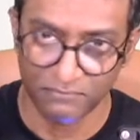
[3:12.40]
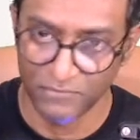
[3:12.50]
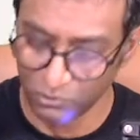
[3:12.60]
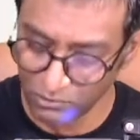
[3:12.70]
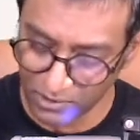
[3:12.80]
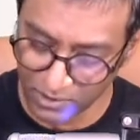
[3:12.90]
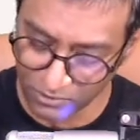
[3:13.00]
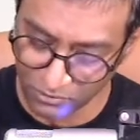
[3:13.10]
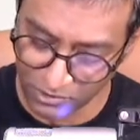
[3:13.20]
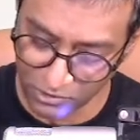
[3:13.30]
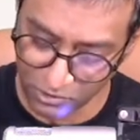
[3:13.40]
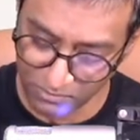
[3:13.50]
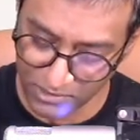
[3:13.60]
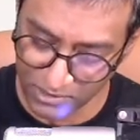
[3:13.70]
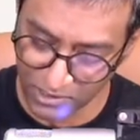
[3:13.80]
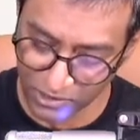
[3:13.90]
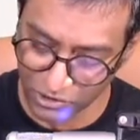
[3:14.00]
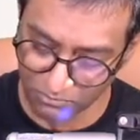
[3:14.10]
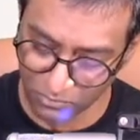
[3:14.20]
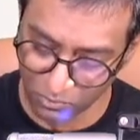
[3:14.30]
doodle it. So this could be
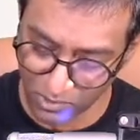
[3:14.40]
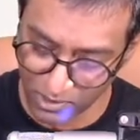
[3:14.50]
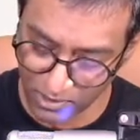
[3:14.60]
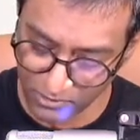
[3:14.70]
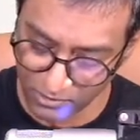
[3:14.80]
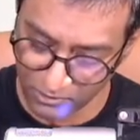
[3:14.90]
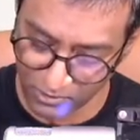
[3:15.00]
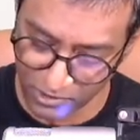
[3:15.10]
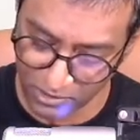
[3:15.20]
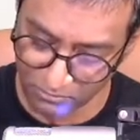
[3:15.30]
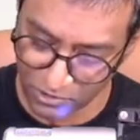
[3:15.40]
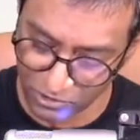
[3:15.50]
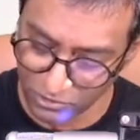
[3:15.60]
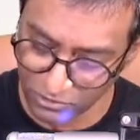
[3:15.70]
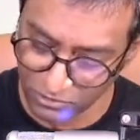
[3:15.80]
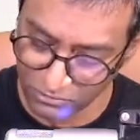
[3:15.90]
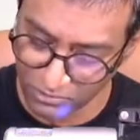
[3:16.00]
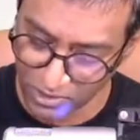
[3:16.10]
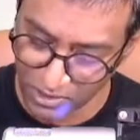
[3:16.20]
sketch number 1, sketch number 2.